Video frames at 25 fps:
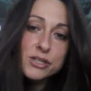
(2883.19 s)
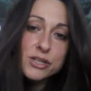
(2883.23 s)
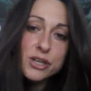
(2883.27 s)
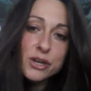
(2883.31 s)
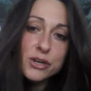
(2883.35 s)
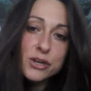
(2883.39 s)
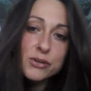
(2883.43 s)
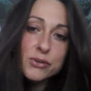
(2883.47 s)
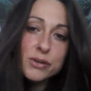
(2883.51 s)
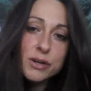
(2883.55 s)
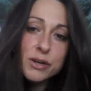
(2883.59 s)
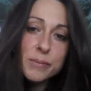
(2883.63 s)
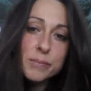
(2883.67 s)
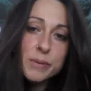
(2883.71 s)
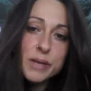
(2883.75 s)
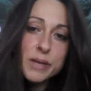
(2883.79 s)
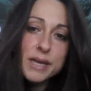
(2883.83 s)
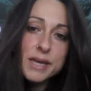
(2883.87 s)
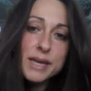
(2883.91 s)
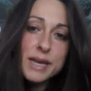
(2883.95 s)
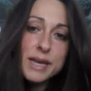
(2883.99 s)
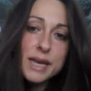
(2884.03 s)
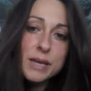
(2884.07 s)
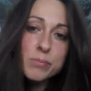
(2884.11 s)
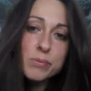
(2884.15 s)
So
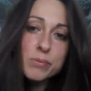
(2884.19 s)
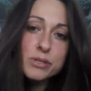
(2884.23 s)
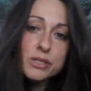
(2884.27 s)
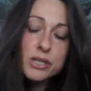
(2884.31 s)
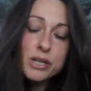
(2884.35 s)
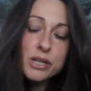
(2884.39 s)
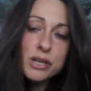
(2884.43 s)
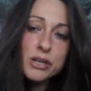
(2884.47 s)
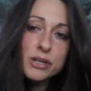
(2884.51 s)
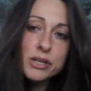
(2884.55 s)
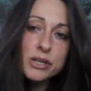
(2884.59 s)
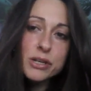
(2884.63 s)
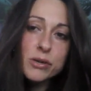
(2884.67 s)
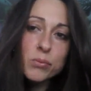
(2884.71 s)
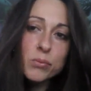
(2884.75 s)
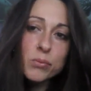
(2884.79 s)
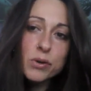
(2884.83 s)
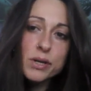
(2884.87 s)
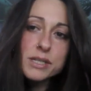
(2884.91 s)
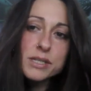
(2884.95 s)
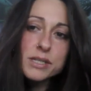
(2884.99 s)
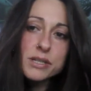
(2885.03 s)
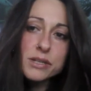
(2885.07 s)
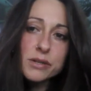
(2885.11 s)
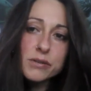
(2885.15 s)
being able to look at
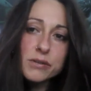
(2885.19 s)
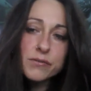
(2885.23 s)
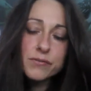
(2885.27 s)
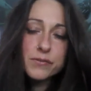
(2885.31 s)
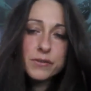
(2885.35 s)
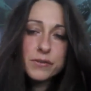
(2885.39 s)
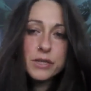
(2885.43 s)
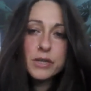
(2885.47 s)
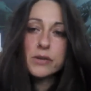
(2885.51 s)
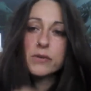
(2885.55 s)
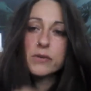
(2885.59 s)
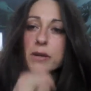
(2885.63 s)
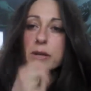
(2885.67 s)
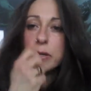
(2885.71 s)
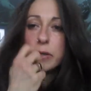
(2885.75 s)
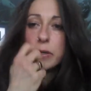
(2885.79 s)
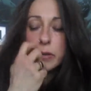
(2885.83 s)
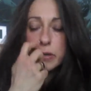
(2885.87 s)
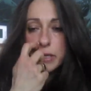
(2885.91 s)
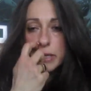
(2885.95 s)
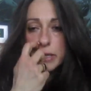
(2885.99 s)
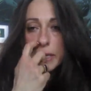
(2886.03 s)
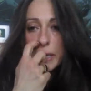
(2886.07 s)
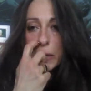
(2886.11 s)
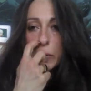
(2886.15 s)
what is good for you and
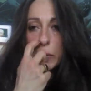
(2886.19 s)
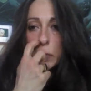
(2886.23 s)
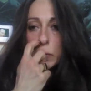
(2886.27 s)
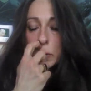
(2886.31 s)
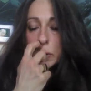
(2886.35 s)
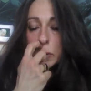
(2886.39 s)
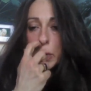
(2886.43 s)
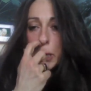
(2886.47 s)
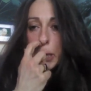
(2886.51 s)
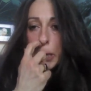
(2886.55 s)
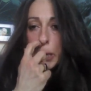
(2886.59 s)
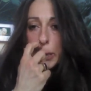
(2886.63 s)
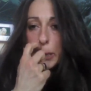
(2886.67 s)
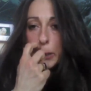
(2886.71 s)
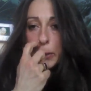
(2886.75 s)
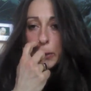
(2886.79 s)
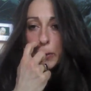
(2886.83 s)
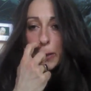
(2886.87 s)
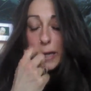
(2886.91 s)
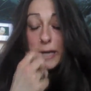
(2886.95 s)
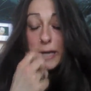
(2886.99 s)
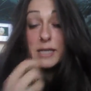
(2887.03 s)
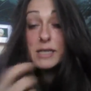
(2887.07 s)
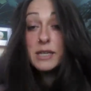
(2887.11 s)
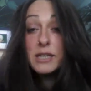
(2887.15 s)
looking at alternate
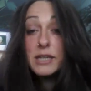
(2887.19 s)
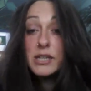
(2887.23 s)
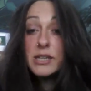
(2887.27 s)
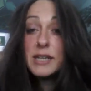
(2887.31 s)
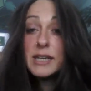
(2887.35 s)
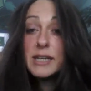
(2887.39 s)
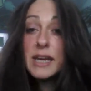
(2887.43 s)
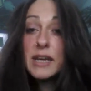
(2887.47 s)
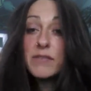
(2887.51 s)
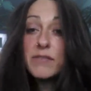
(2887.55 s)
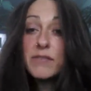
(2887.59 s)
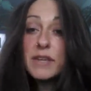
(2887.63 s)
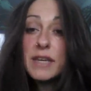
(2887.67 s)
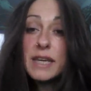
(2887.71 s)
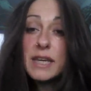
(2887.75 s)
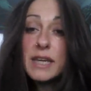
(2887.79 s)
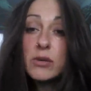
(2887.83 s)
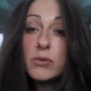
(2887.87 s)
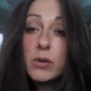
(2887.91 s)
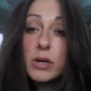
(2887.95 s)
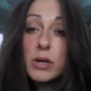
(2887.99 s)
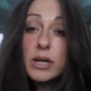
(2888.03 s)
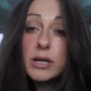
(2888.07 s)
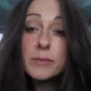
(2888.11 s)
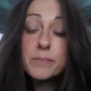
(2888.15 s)
grains, like you can have
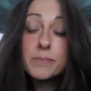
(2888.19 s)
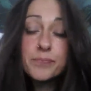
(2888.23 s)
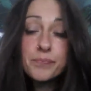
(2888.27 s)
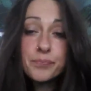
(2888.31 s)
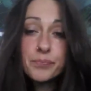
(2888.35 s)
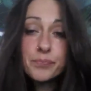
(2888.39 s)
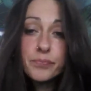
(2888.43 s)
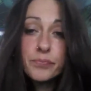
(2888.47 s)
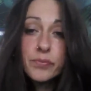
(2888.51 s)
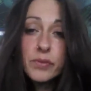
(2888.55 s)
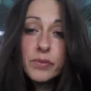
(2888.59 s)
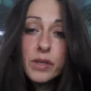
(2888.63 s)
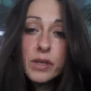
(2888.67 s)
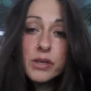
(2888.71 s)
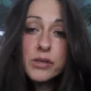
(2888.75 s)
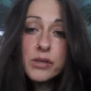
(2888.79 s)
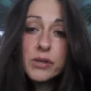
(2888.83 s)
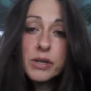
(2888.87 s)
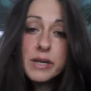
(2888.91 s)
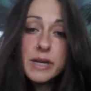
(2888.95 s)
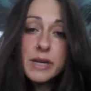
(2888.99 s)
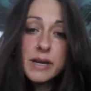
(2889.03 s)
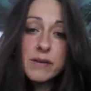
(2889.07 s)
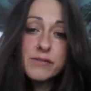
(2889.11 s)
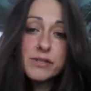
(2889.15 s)
quinoa,
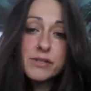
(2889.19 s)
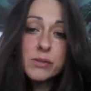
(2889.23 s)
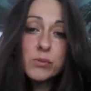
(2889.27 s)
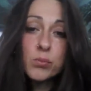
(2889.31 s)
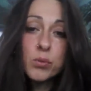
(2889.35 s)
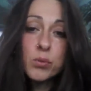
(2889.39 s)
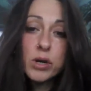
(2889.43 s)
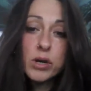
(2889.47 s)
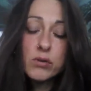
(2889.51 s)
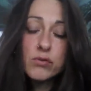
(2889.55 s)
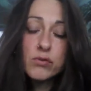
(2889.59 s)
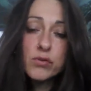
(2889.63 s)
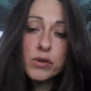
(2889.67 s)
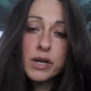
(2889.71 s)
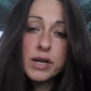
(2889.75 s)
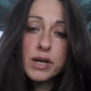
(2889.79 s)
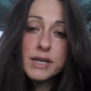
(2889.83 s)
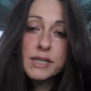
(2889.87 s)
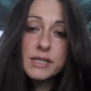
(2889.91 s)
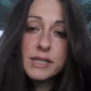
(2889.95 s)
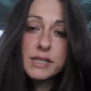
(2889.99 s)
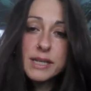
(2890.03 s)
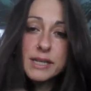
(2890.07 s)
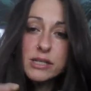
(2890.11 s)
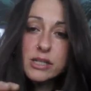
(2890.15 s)
you can have some wild
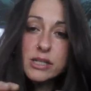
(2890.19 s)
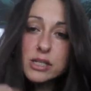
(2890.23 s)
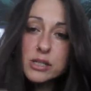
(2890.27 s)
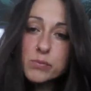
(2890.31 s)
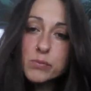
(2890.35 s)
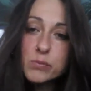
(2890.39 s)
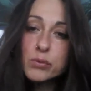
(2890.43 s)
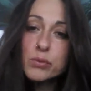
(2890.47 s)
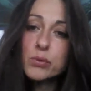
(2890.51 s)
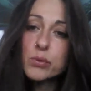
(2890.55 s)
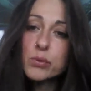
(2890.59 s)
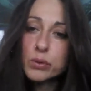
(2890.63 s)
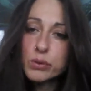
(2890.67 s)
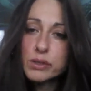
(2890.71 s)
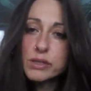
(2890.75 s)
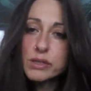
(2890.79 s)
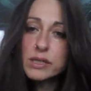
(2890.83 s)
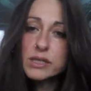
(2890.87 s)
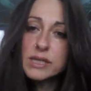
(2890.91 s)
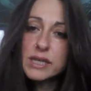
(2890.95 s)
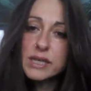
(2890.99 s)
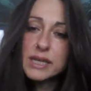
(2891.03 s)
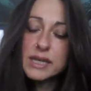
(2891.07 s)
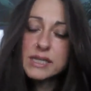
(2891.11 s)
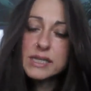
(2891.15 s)
rice in small
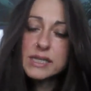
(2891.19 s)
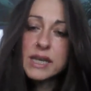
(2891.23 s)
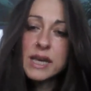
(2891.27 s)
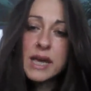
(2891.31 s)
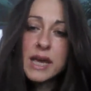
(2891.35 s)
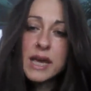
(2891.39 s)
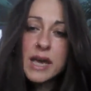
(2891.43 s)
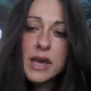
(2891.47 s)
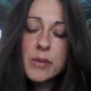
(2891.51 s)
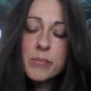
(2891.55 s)
quantities.